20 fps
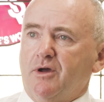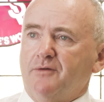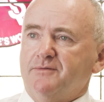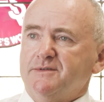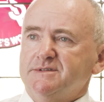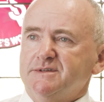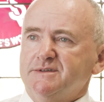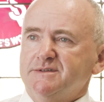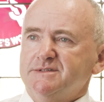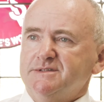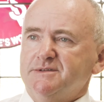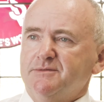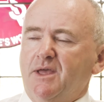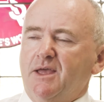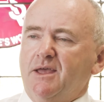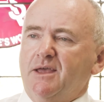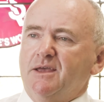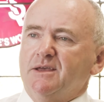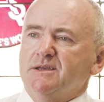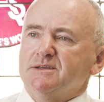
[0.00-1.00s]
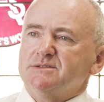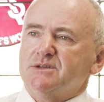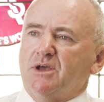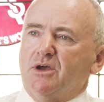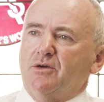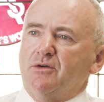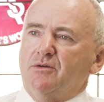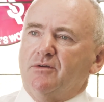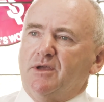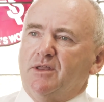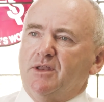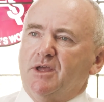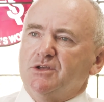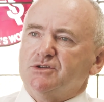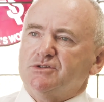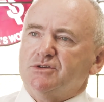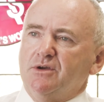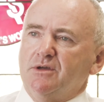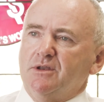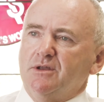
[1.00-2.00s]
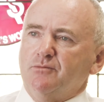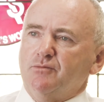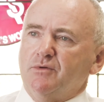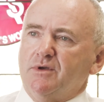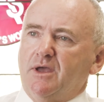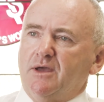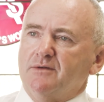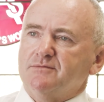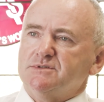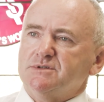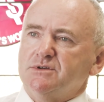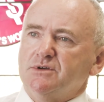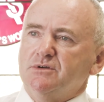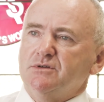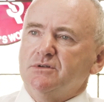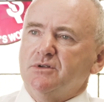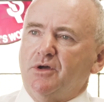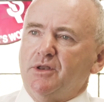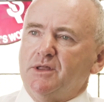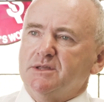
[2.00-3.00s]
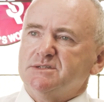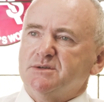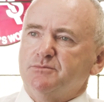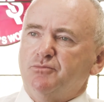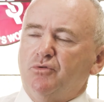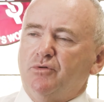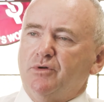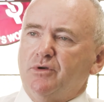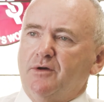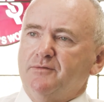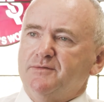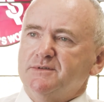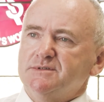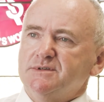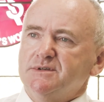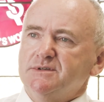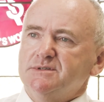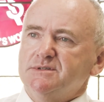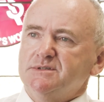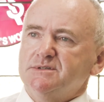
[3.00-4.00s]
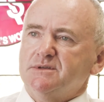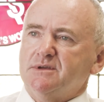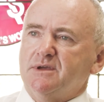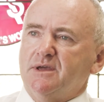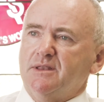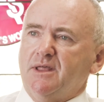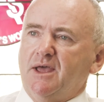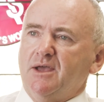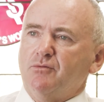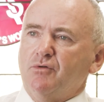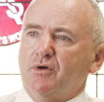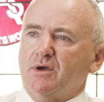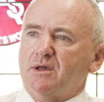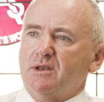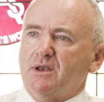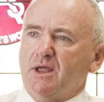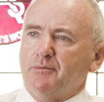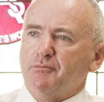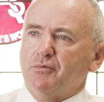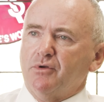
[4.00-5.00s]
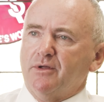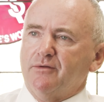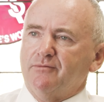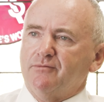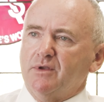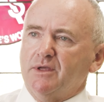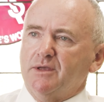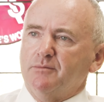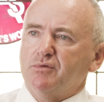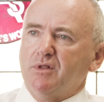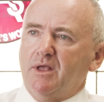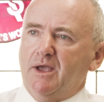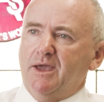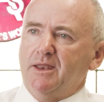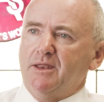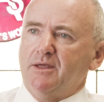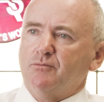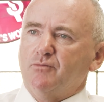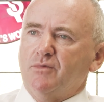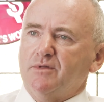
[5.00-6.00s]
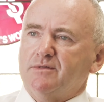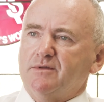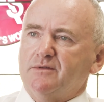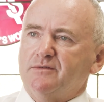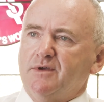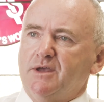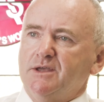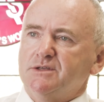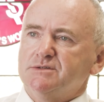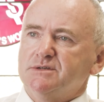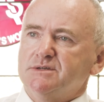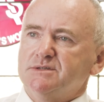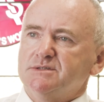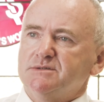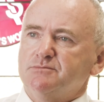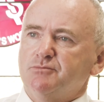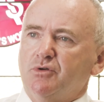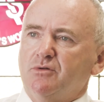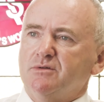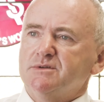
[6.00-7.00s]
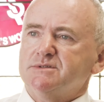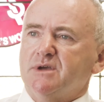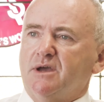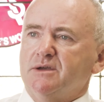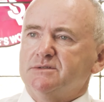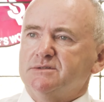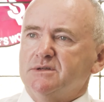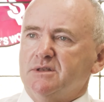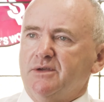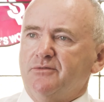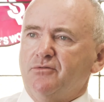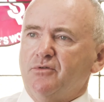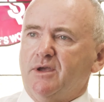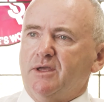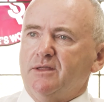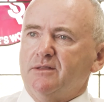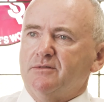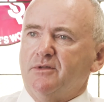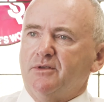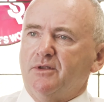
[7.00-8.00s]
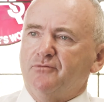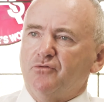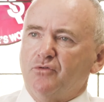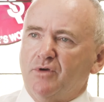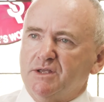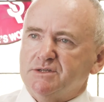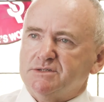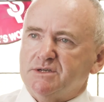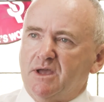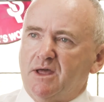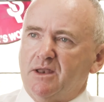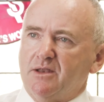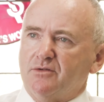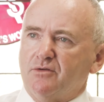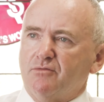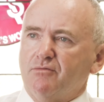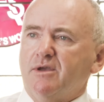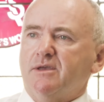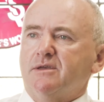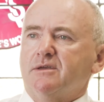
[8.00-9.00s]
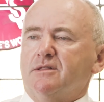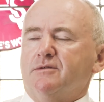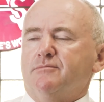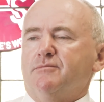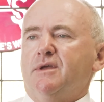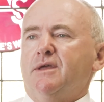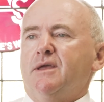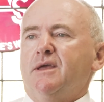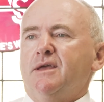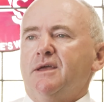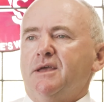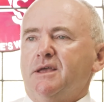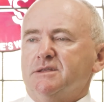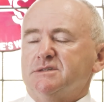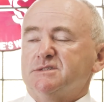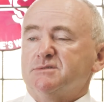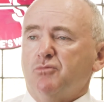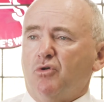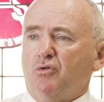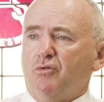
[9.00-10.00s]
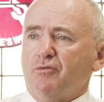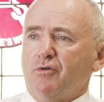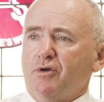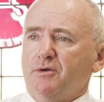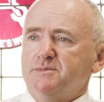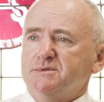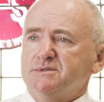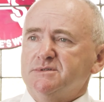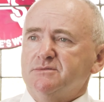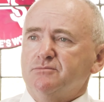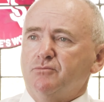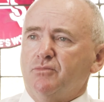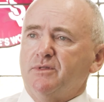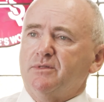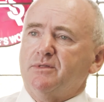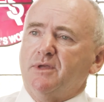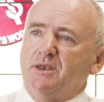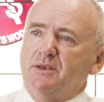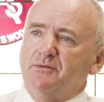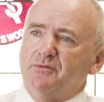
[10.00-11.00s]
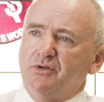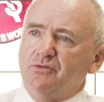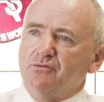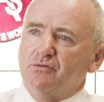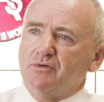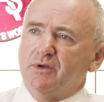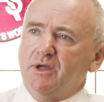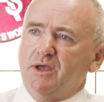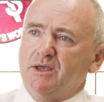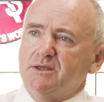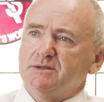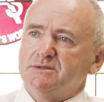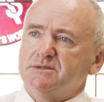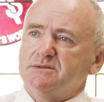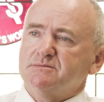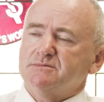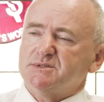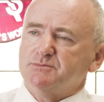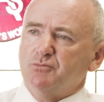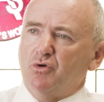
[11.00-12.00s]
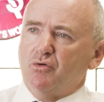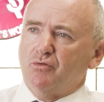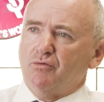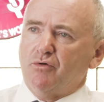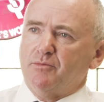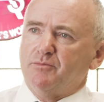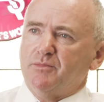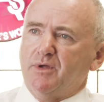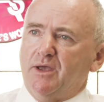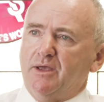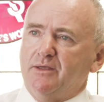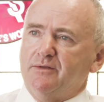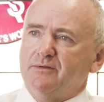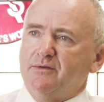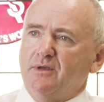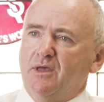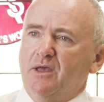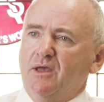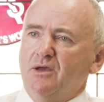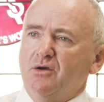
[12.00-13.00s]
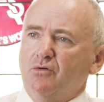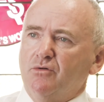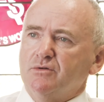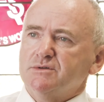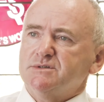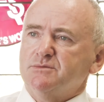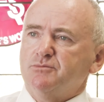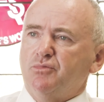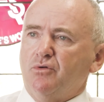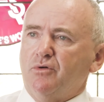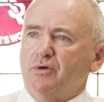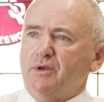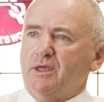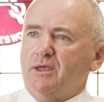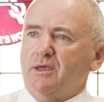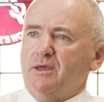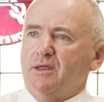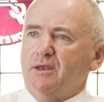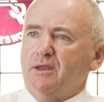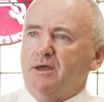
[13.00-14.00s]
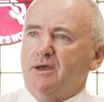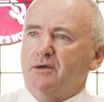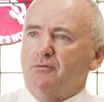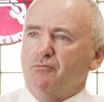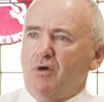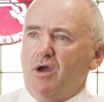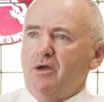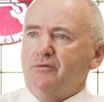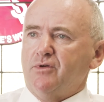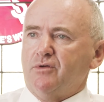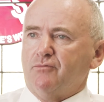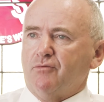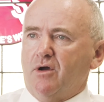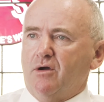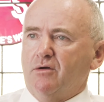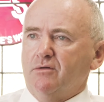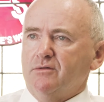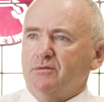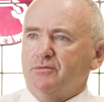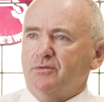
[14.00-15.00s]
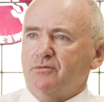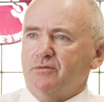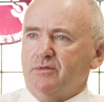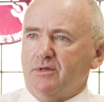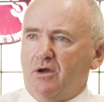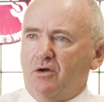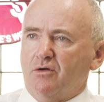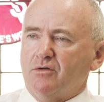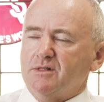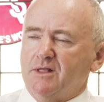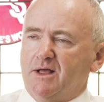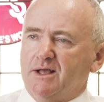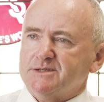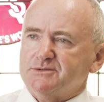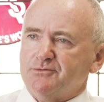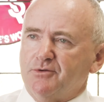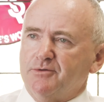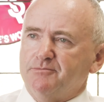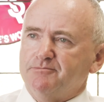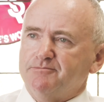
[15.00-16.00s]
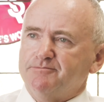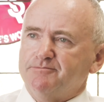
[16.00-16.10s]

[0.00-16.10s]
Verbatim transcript: officers so in each unit we have two learning support officers and they work collaboratively planning with the teachers but also delivering the differentiated curriculum in small groups with individual needs, small group needs or supporting in a roving role through the whole classroom.